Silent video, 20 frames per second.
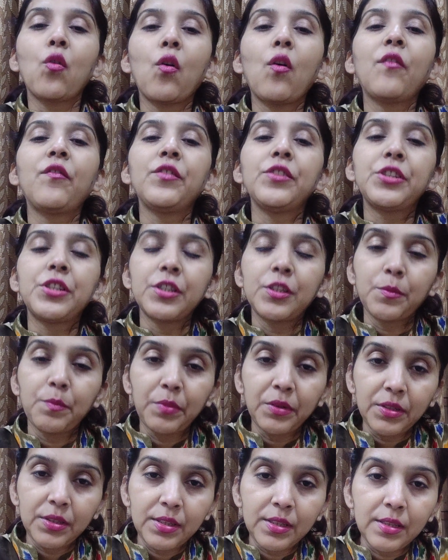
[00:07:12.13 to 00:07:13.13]
cough which is
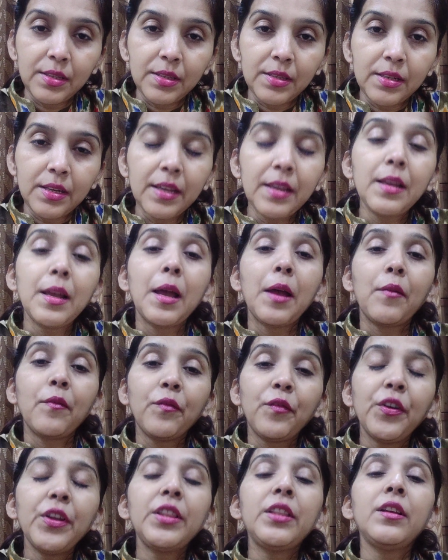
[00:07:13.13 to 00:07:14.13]
persisting
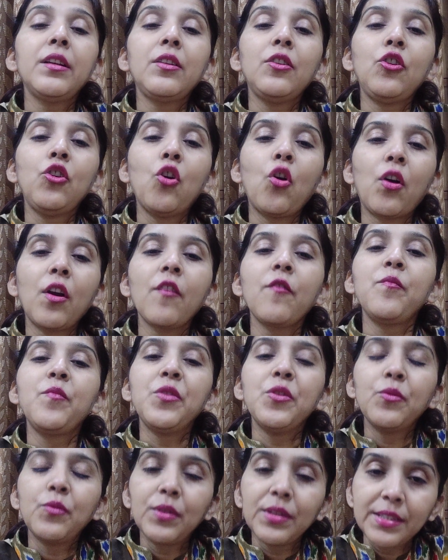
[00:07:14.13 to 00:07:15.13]
with lot of
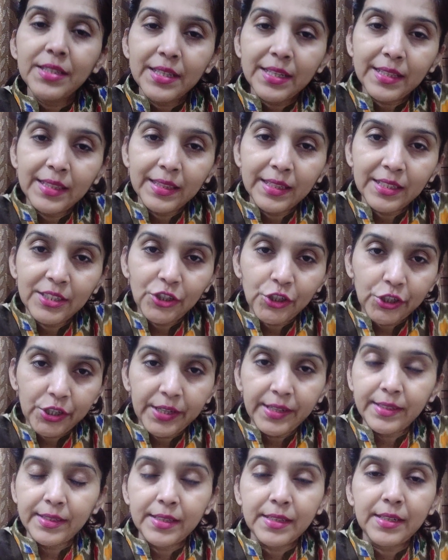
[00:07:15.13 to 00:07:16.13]
mucus in the
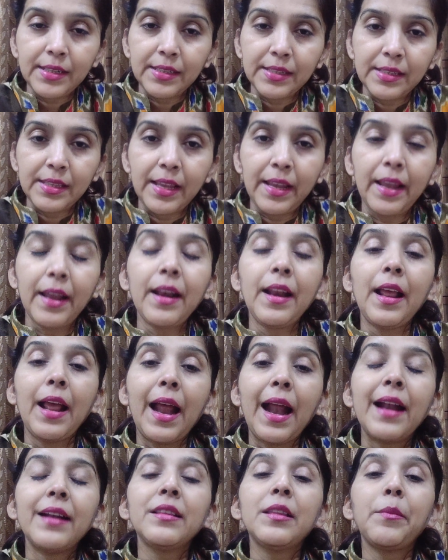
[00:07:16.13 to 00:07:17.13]
chest is there,
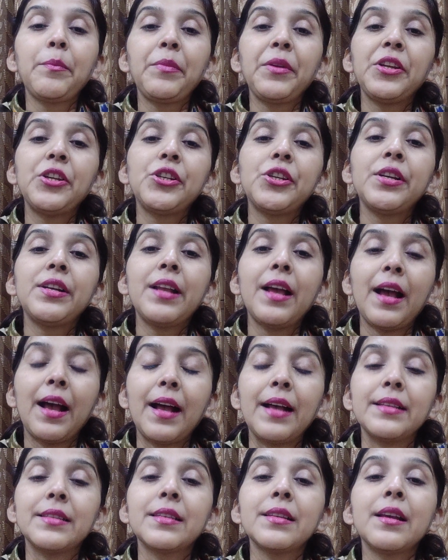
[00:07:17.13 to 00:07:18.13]
and the patient
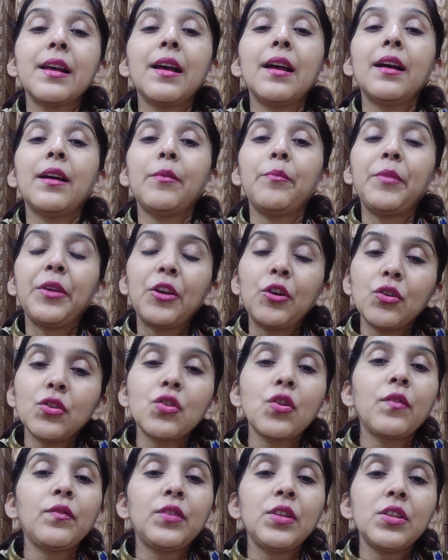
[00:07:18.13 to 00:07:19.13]
has,
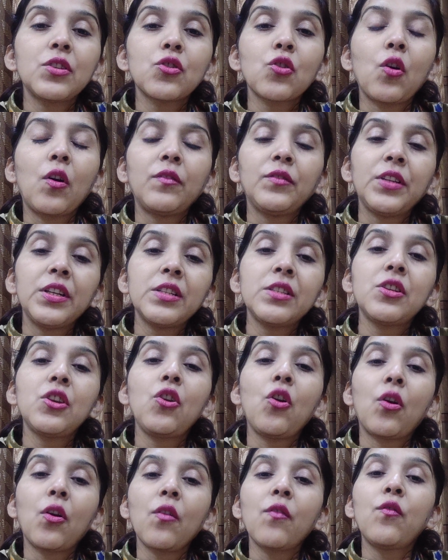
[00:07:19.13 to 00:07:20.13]
because of this cough, there is
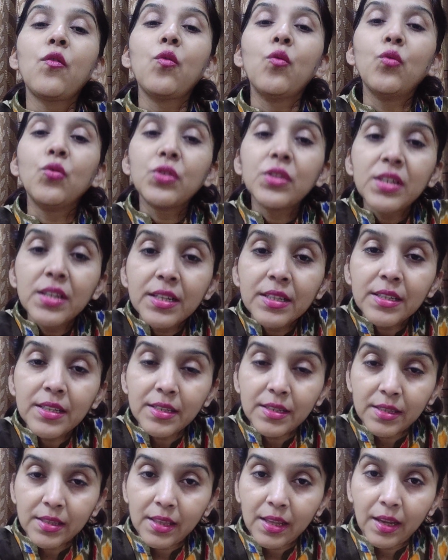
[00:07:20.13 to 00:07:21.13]
a lot of
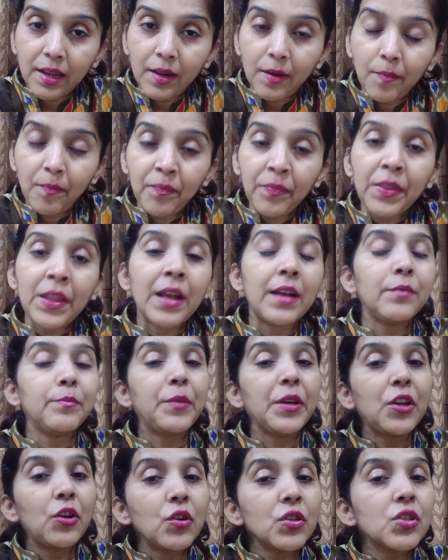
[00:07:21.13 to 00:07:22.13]
hoarseness is there.
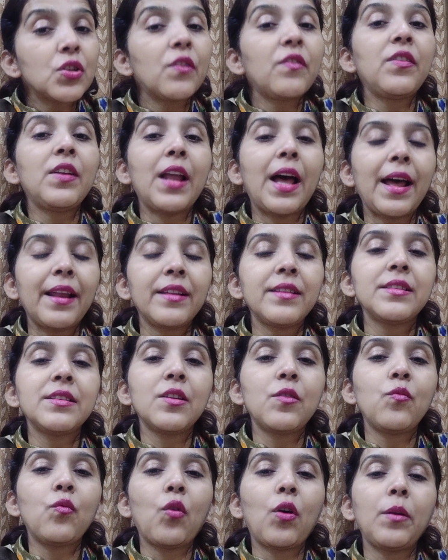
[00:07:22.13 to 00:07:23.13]
Because of
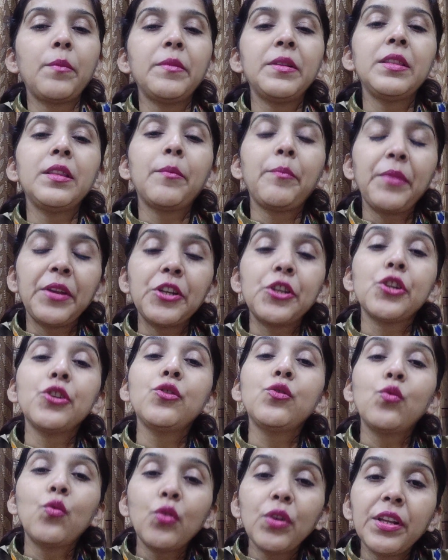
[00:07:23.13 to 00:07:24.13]
larynx involvement, the
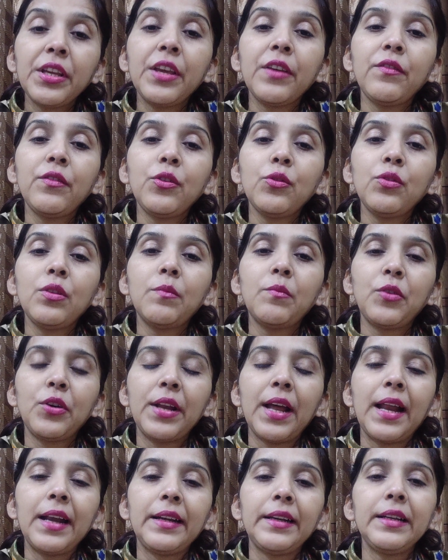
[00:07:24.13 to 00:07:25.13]
patient could give you the
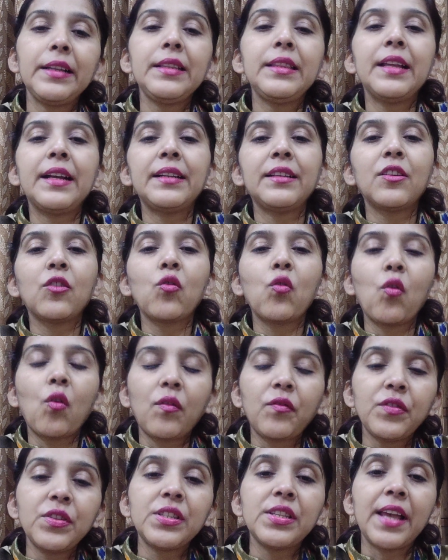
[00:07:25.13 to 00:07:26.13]
modality that the
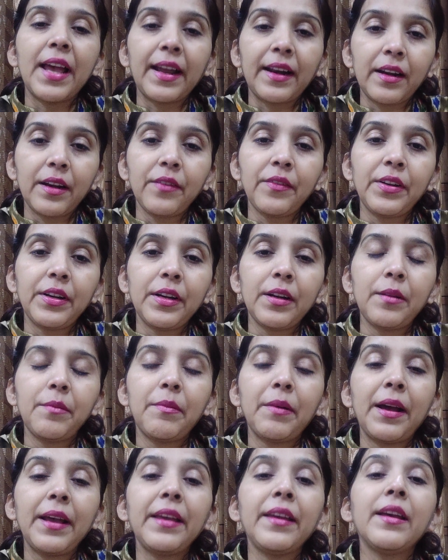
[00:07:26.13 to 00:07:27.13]
cough is
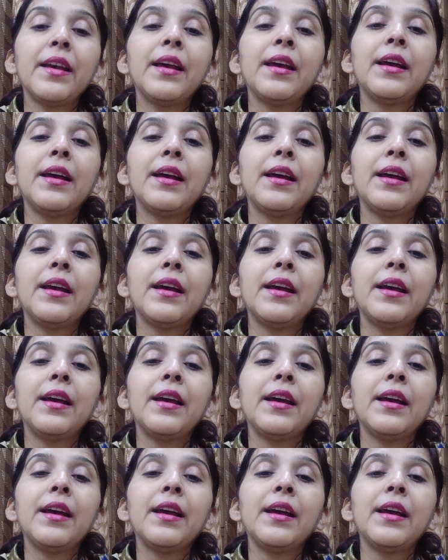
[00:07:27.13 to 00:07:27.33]
aggravated by